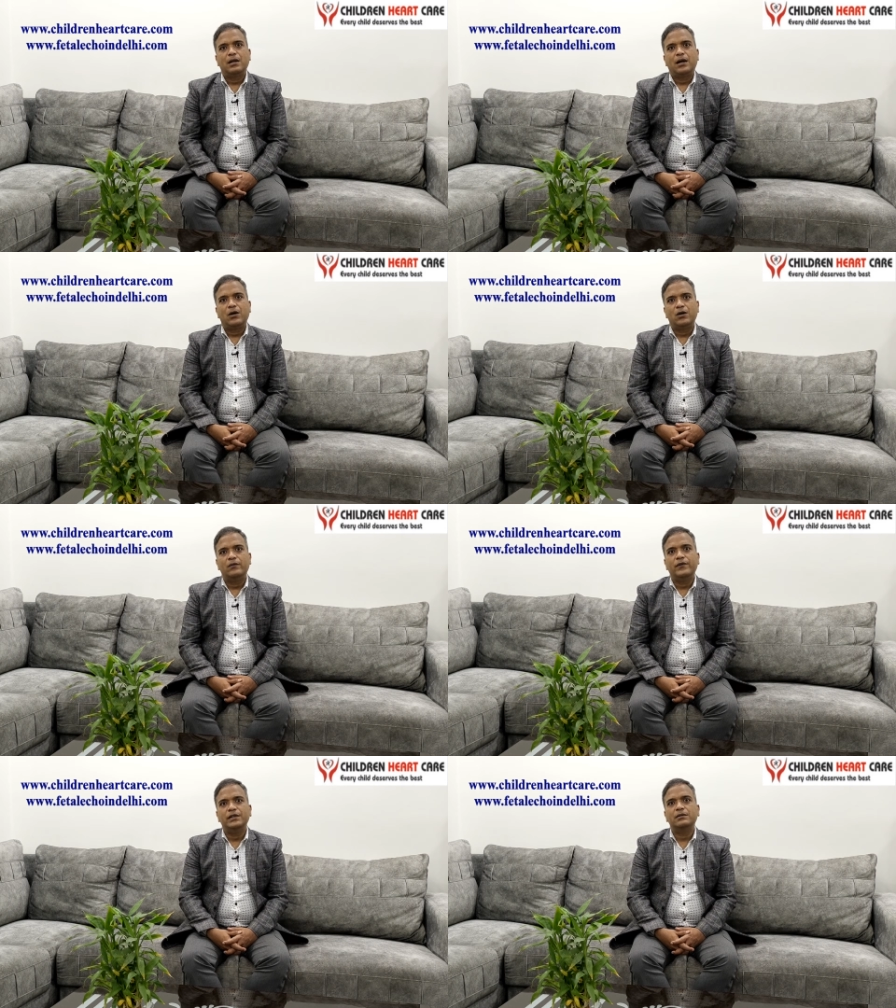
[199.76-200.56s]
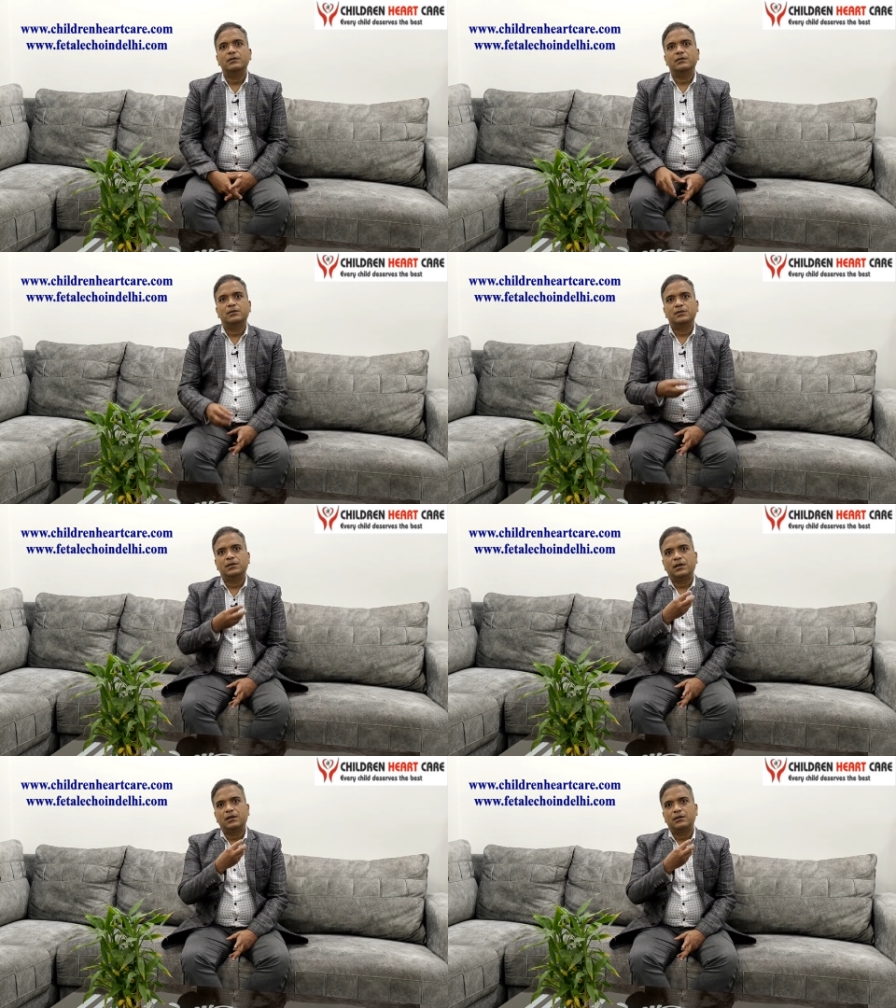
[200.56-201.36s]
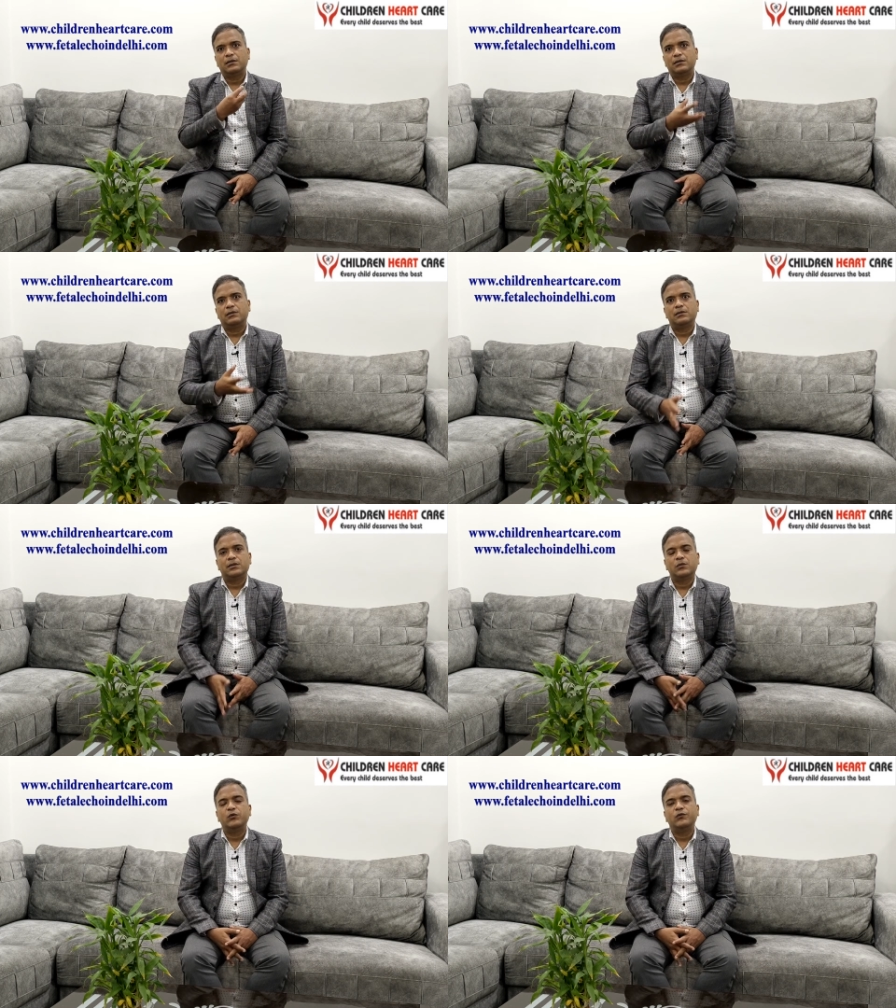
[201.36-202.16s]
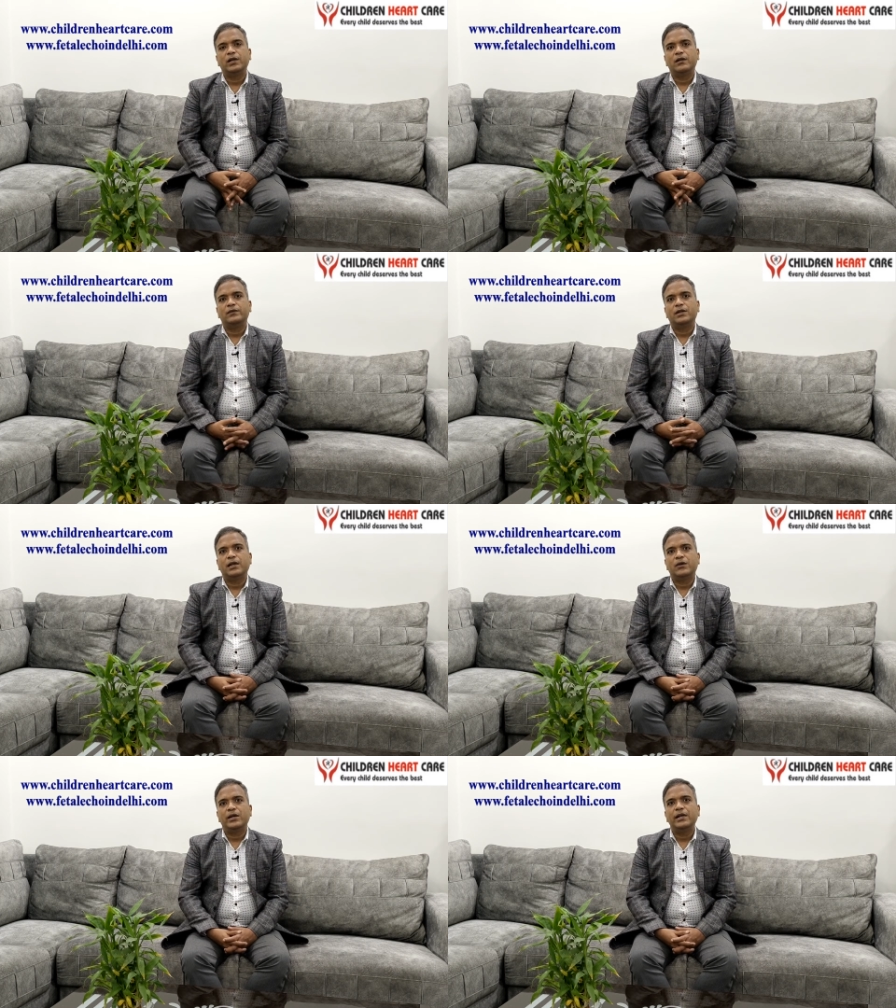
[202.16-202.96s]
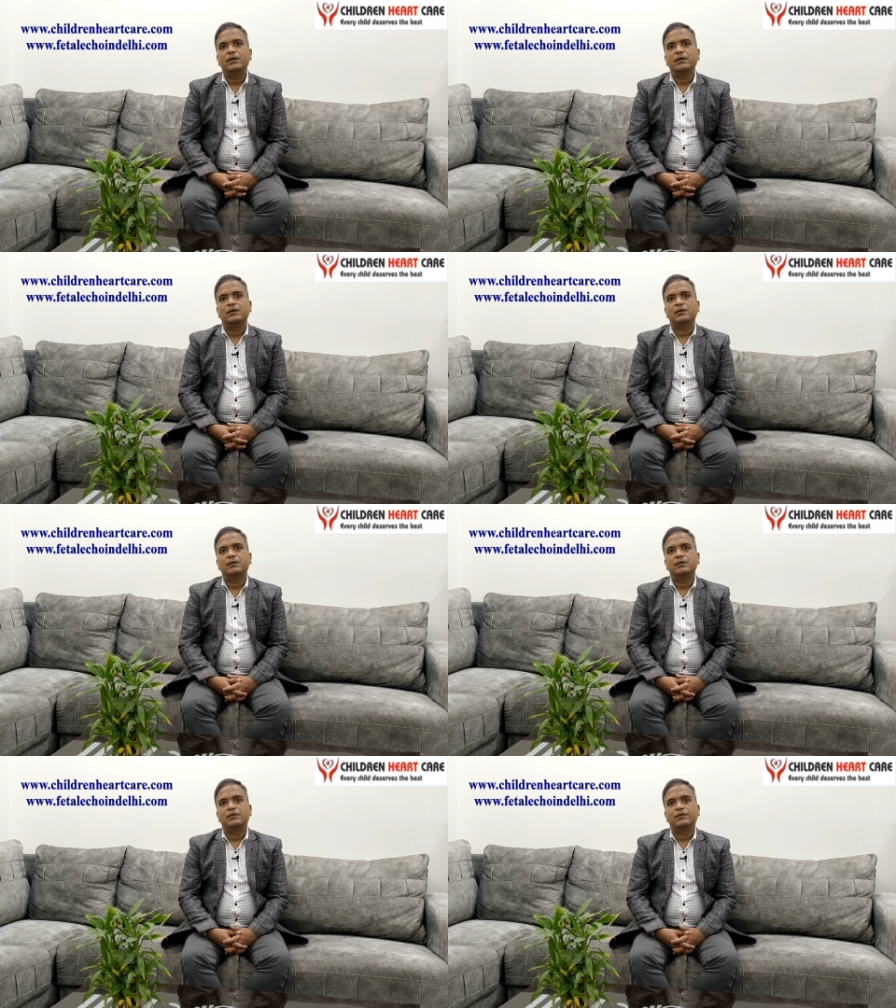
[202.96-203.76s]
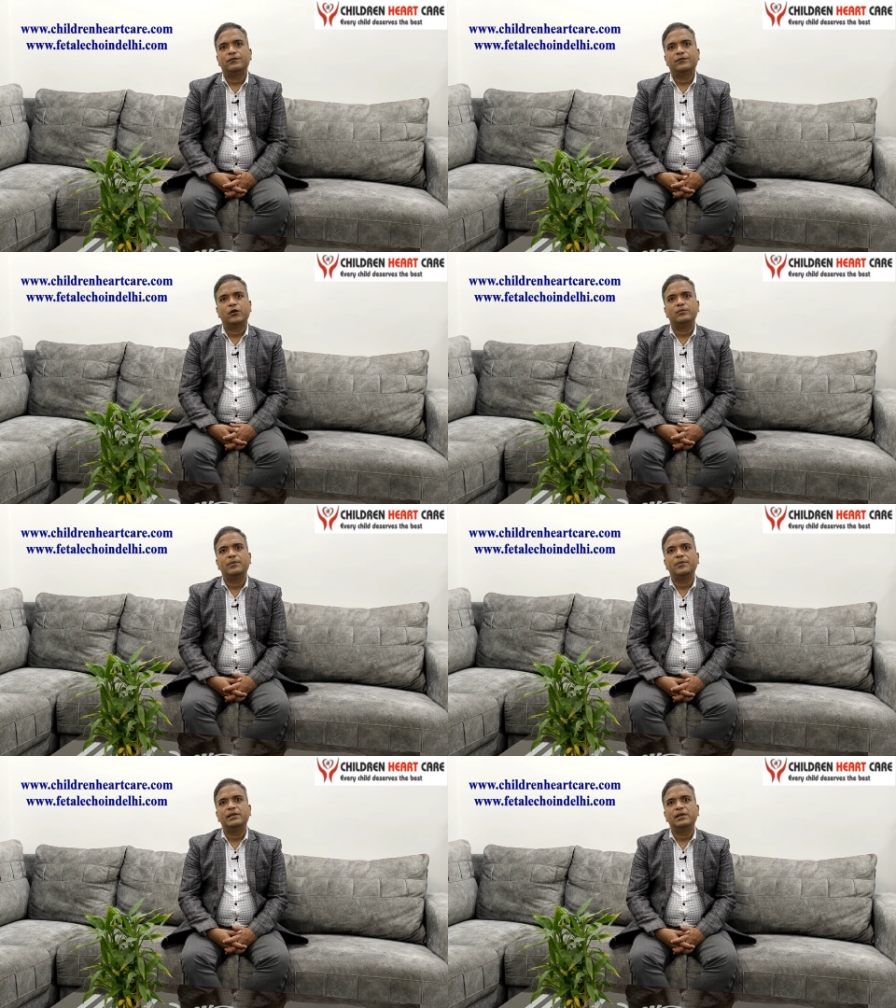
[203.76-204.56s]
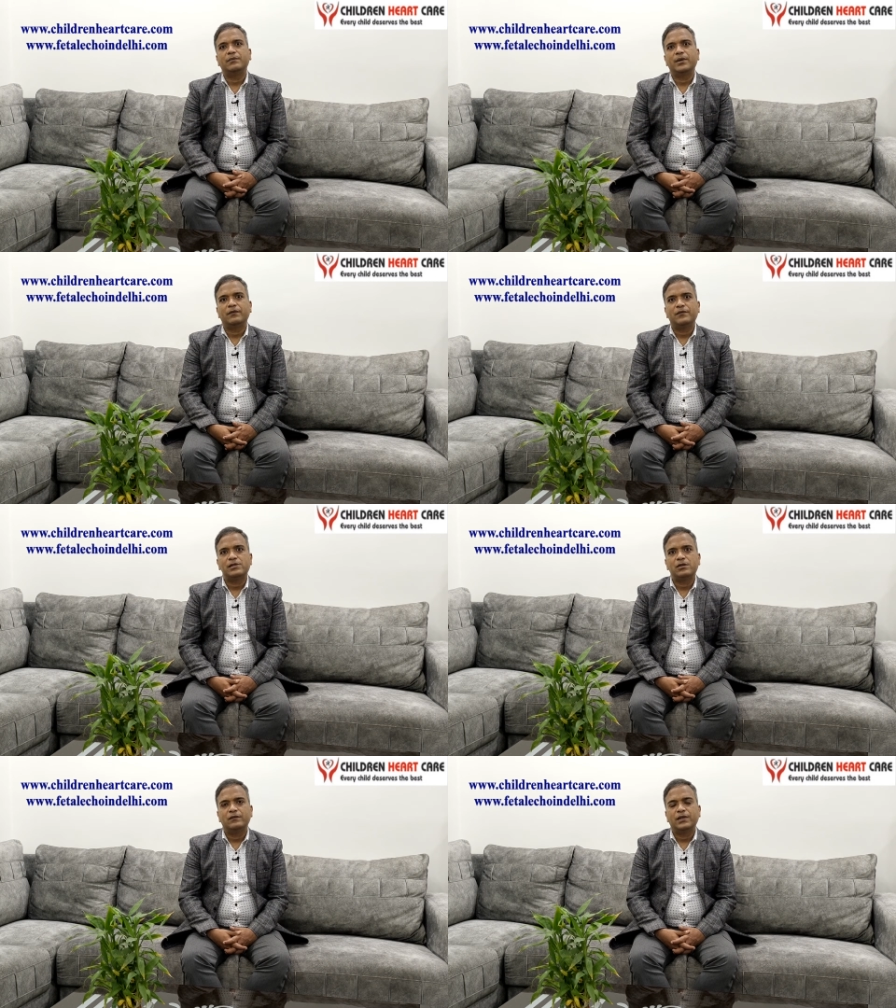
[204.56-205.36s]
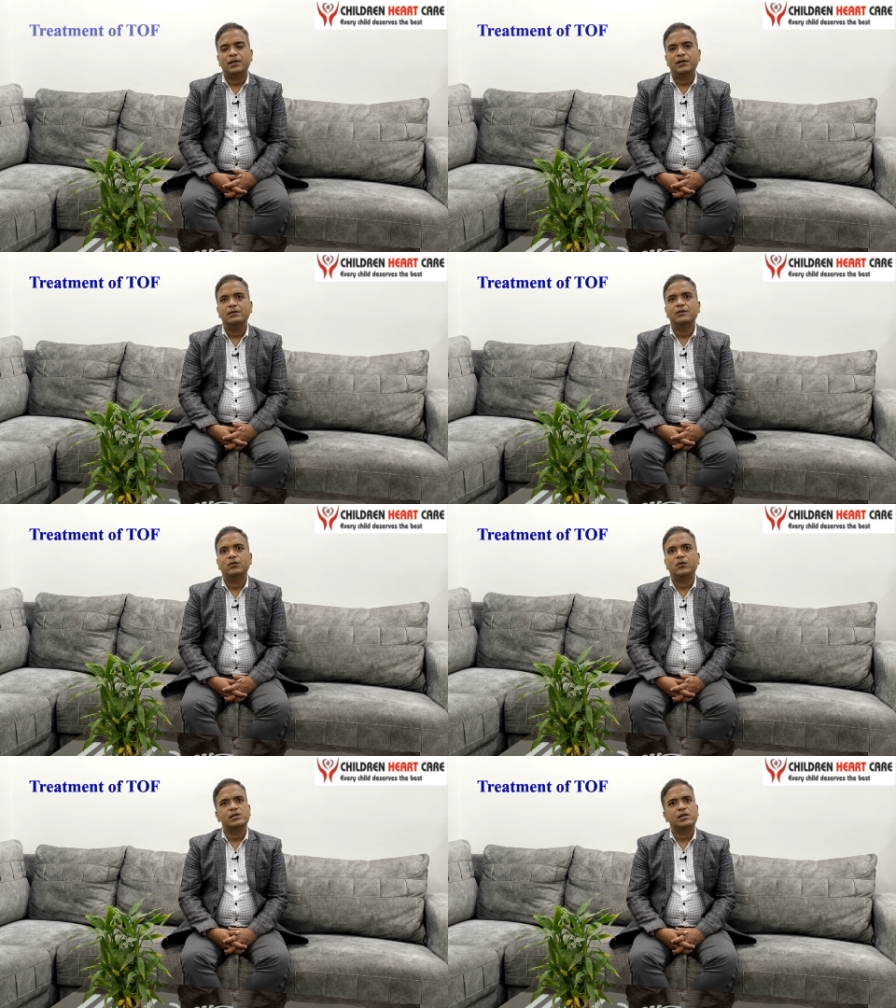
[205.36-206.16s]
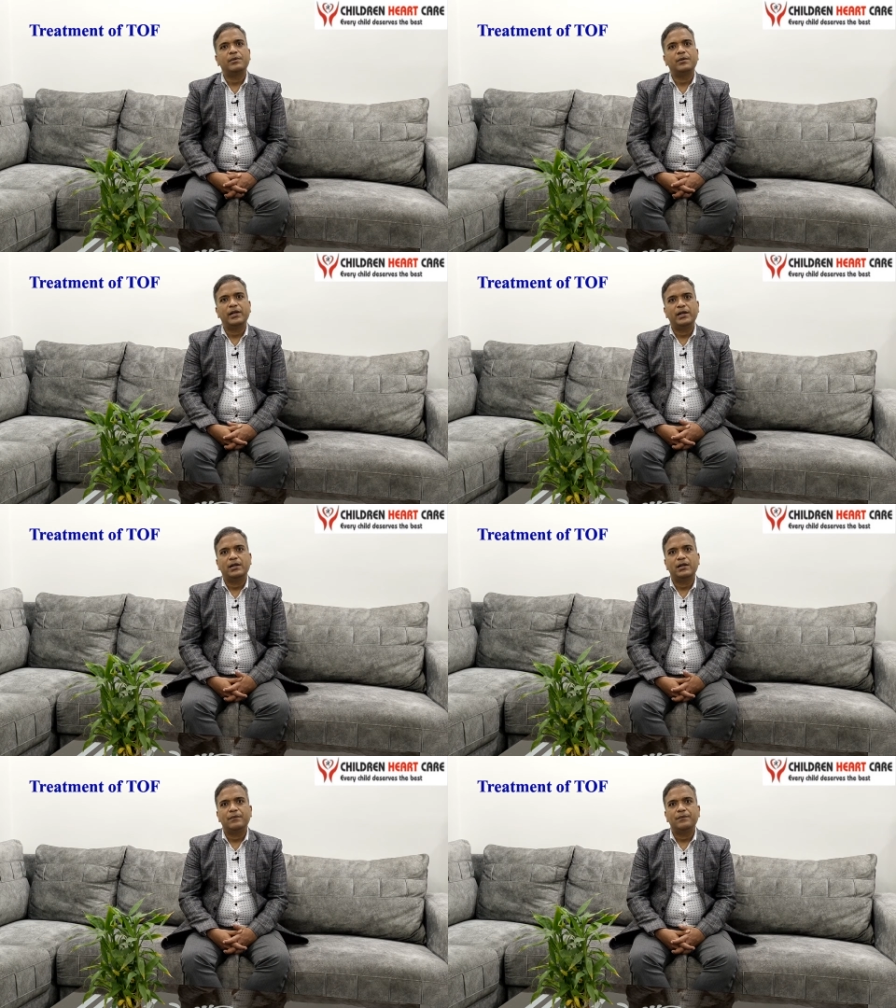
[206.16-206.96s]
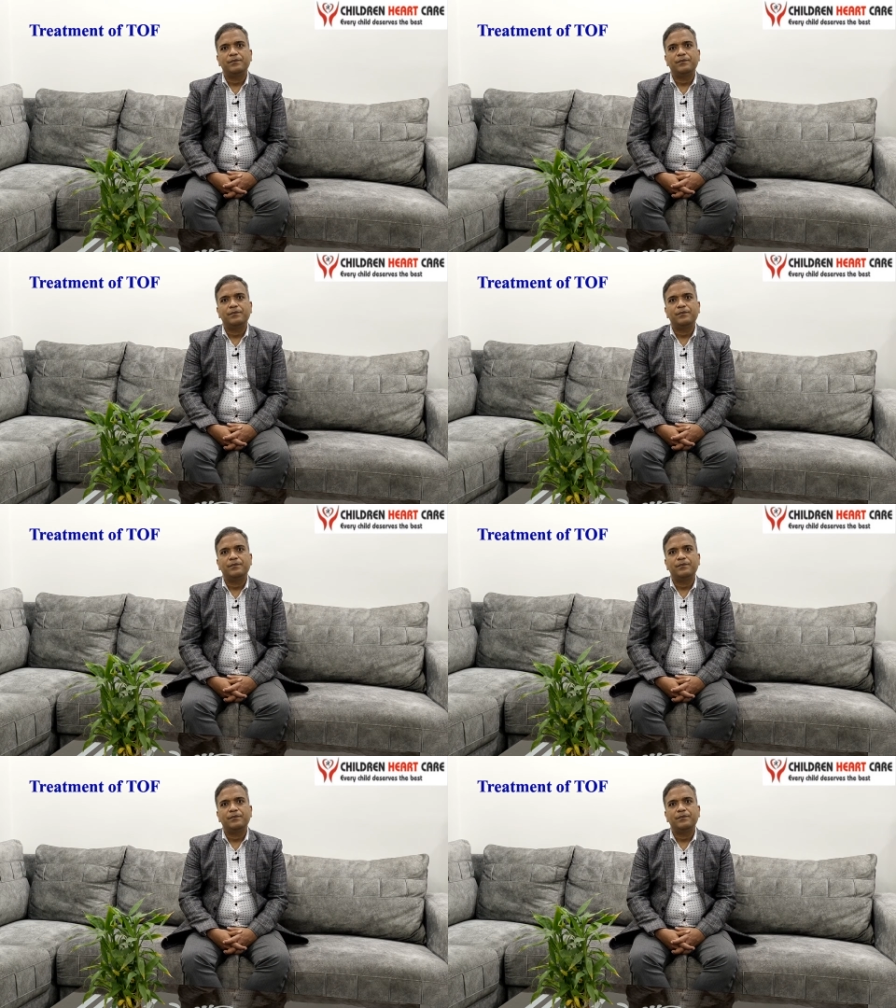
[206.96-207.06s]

along with the removal of the narrowing from the major blood vessel of the lung known as the pulmonary artery.